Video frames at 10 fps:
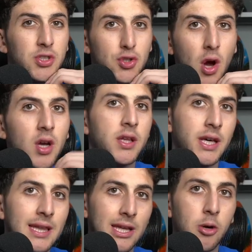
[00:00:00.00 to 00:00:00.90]
struggling a
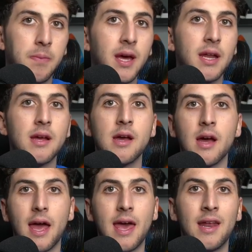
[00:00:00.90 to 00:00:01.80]
little bit,
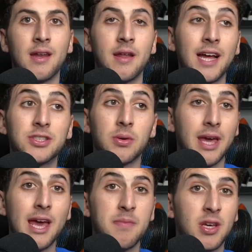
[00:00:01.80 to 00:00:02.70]
and that's
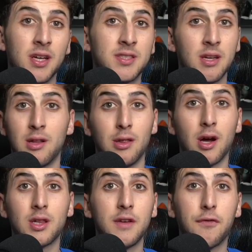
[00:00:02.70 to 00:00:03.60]
okay because
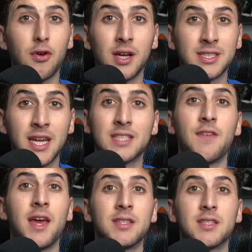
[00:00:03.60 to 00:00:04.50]
luckily for us Knicks
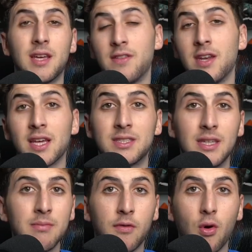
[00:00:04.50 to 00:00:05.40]
fans and the Knicks
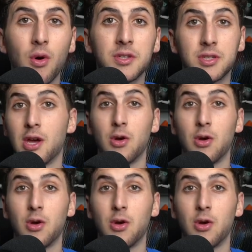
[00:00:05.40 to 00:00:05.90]
team, of course,